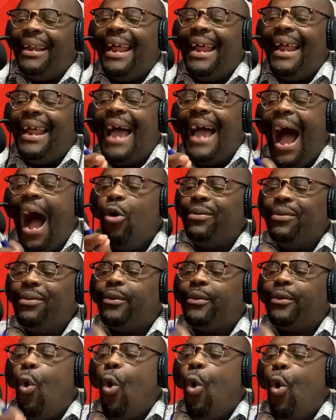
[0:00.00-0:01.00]
that
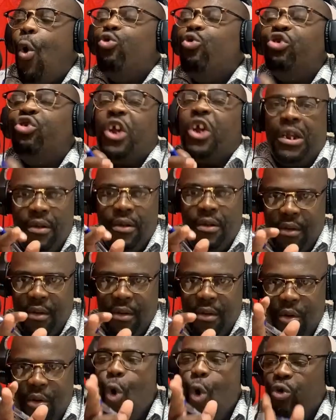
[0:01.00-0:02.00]
household
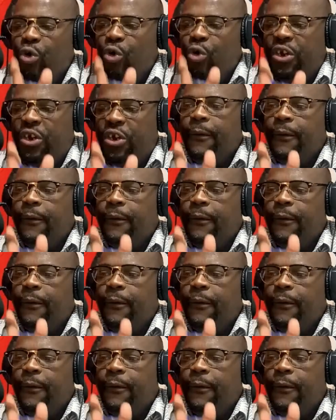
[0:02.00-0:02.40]
altar.